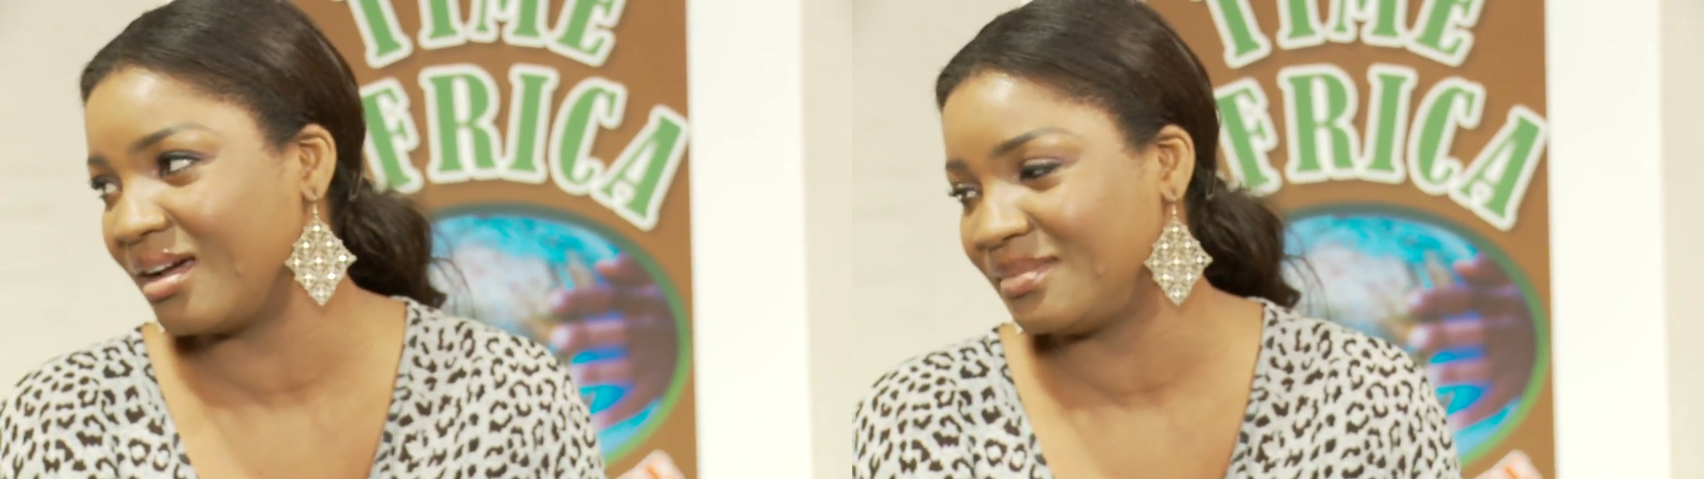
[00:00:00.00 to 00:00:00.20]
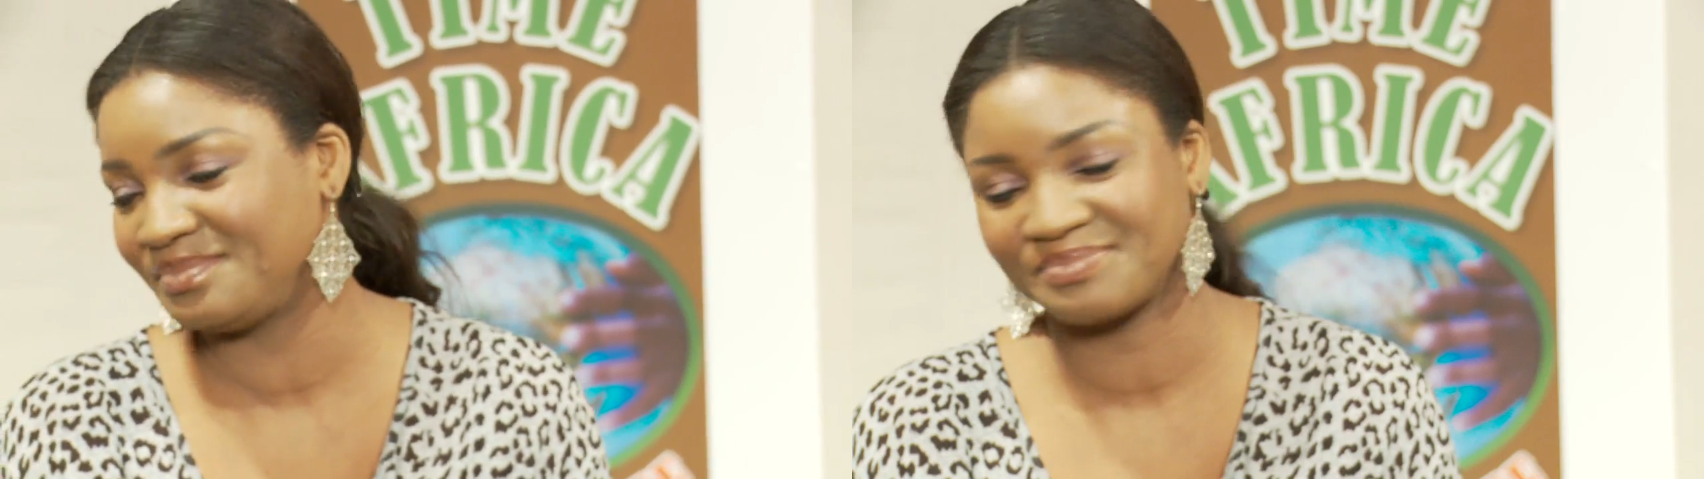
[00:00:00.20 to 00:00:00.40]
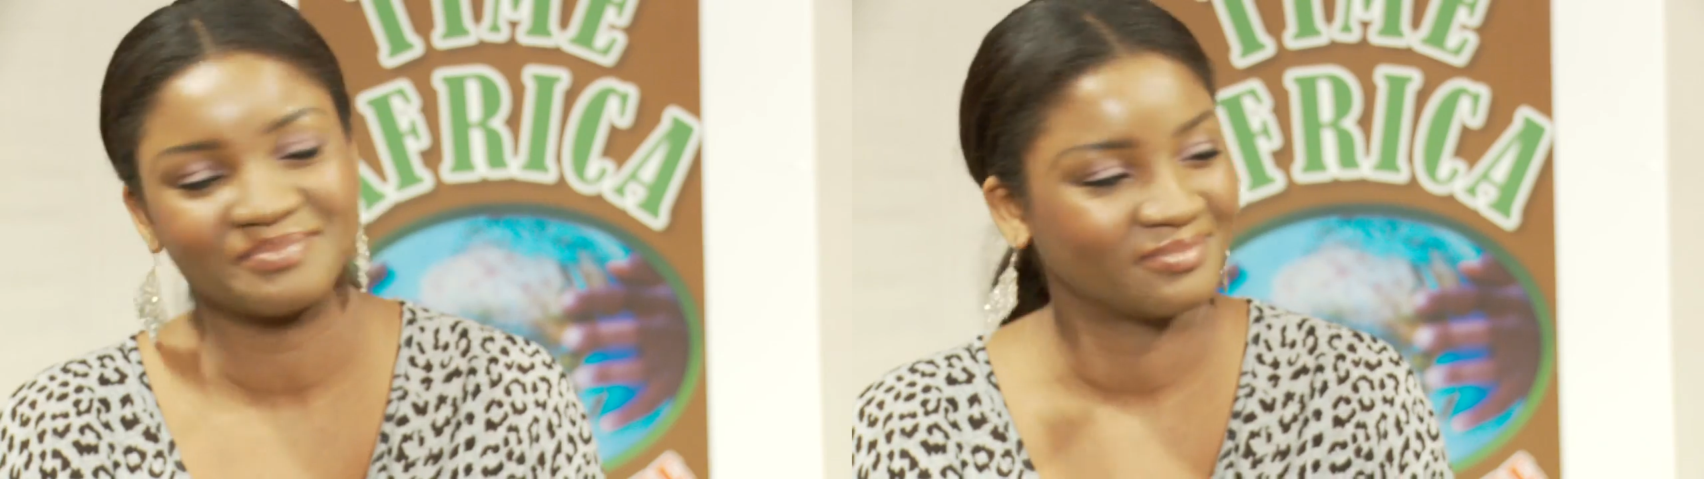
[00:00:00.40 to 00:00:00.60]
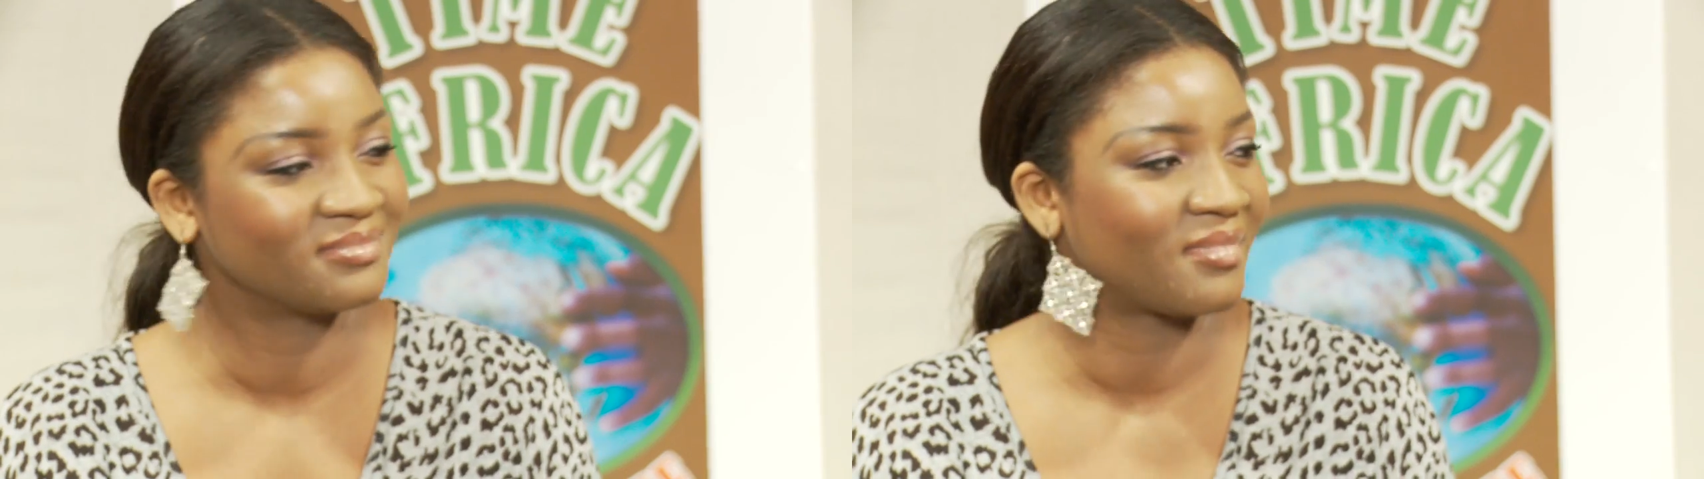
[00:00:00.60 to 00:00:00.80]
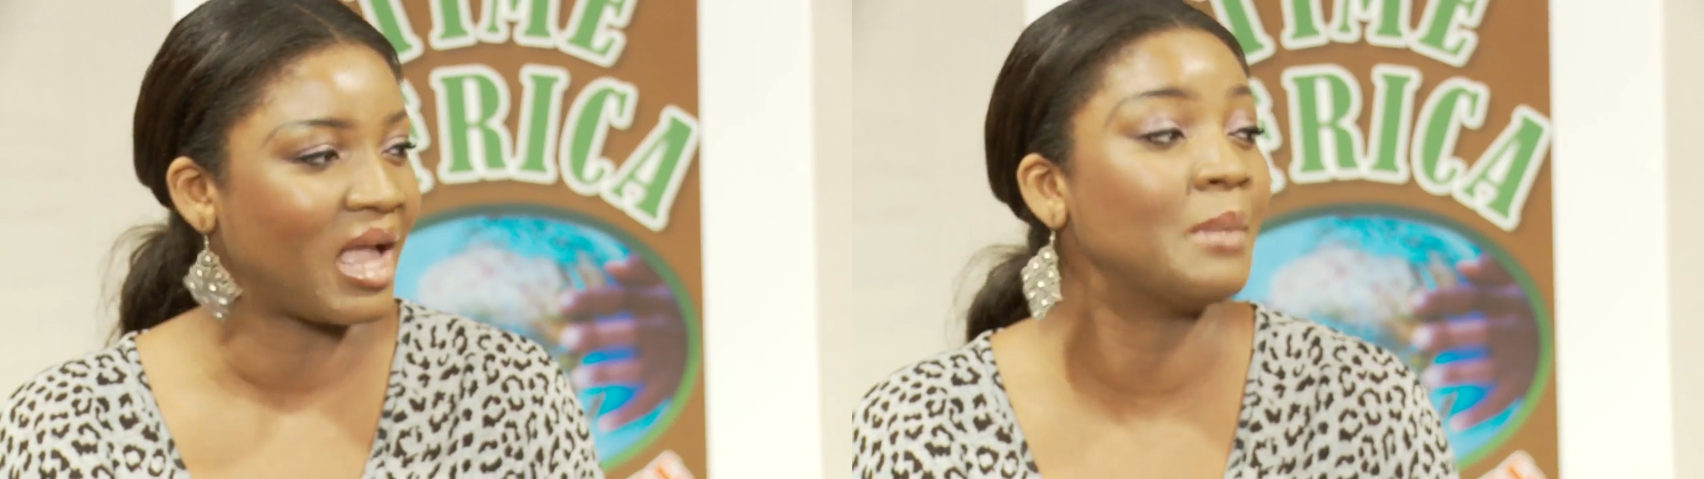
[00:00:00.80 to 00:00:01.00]
Yeah.
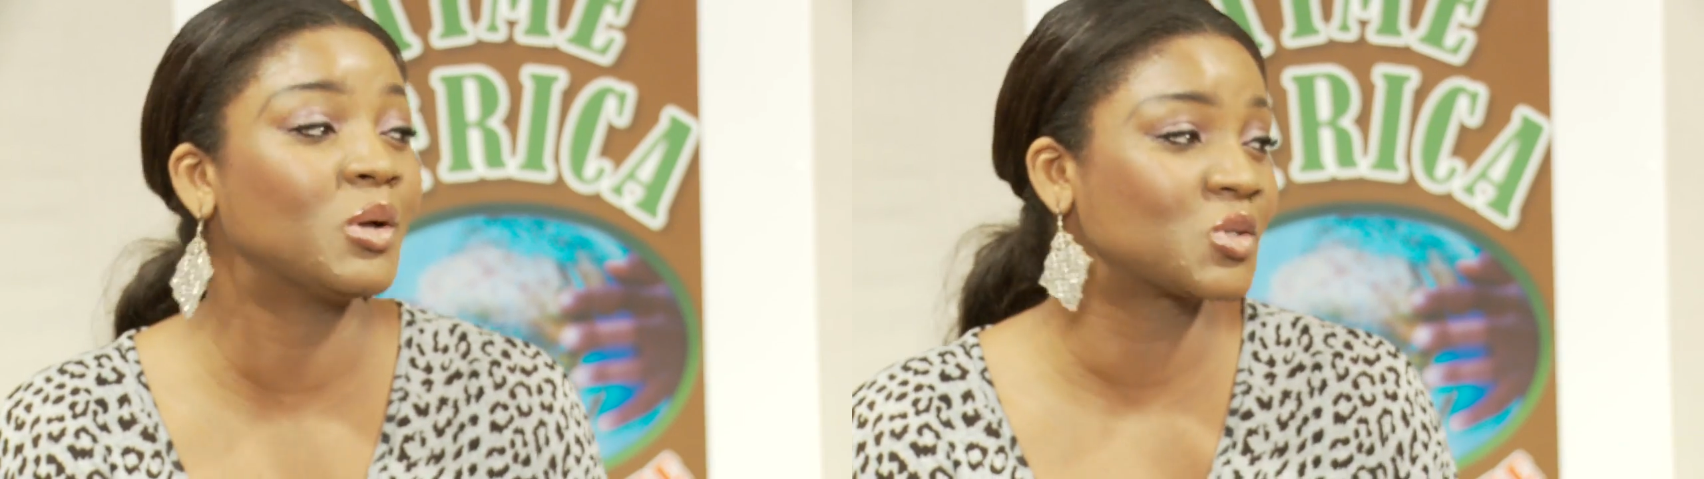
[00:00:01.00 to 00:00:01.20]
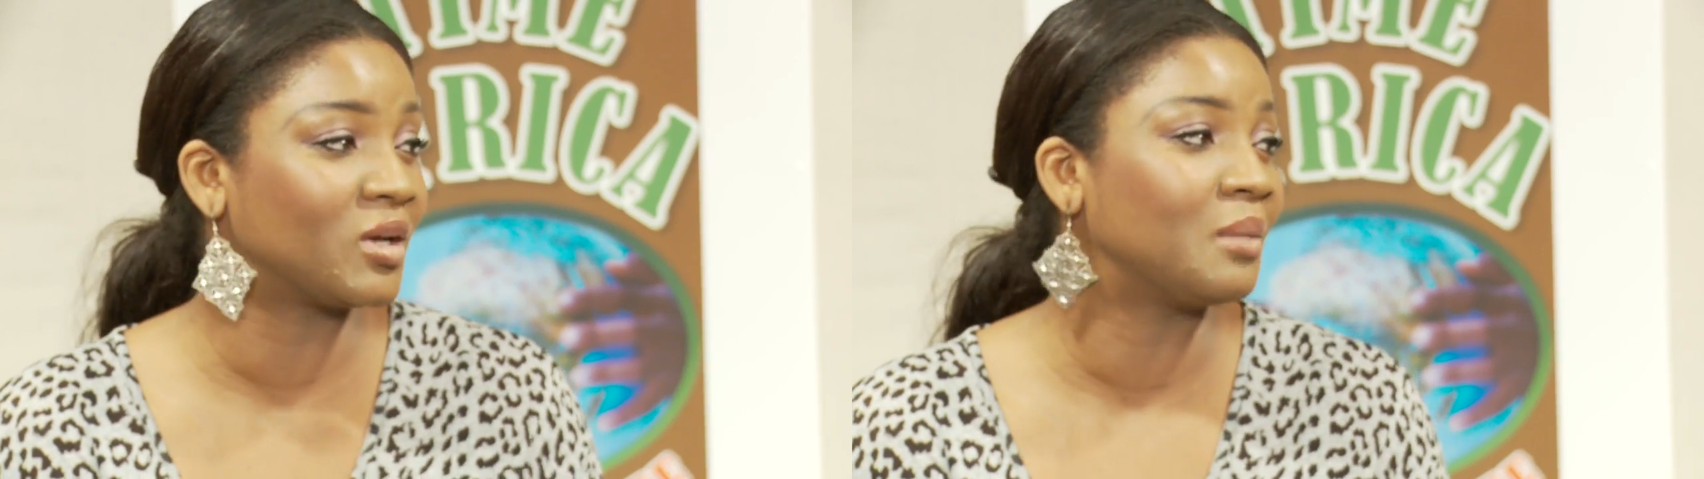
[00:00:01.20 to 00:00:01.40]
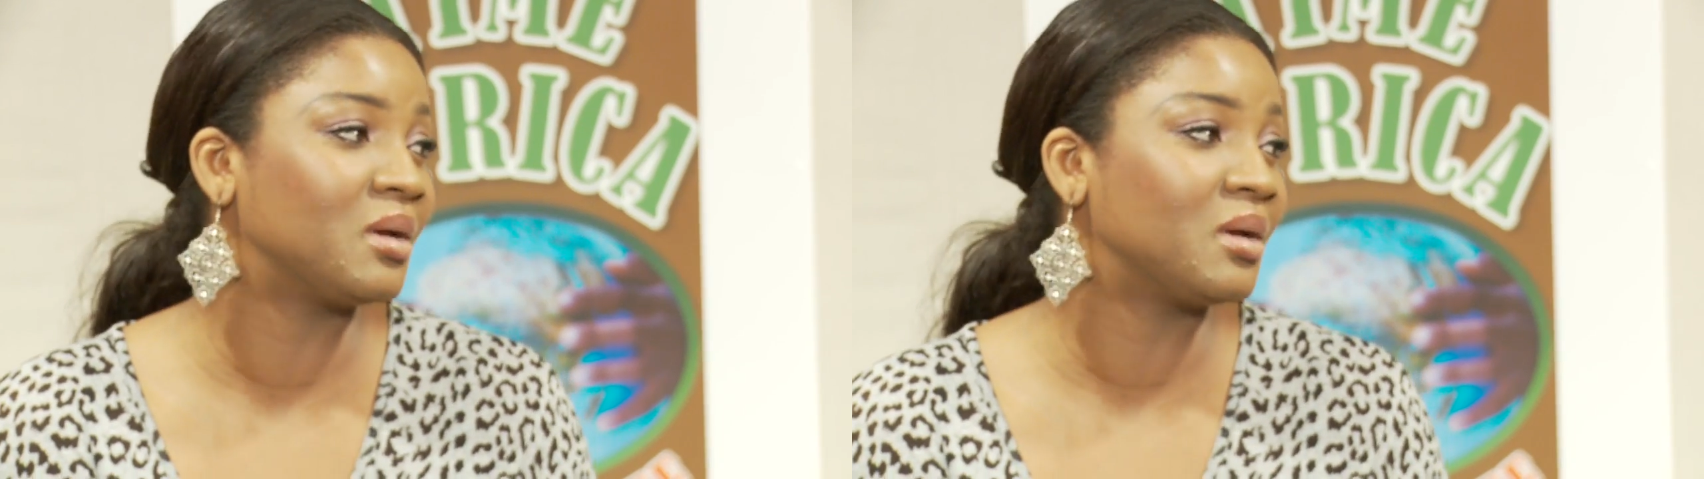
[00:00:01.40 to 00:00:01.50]
I'm also an